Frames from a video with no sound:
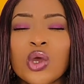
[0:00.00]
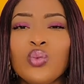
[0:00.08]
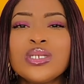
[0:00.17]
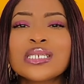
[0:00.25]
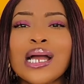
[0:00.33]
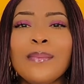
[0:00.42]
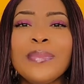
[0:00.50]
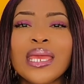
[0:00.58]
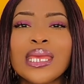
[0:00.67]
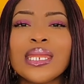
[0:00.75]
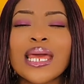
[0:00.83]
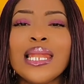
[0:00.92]
which can
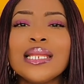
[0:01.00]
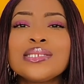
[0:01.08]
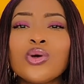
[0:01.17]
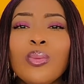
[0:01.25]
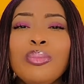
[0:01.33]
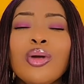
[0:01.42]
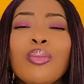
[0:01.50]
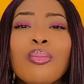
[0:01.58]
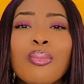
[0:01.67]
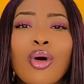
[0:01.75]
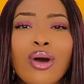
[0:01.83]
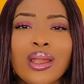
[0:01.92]
make it a little bit
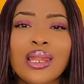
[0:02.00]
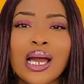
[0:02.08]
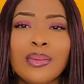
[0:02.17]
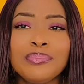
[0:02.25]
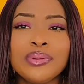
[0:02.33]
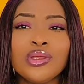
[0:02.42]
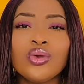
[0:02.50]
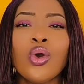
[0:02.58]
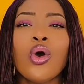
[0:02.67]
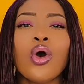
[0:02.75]
more lumpy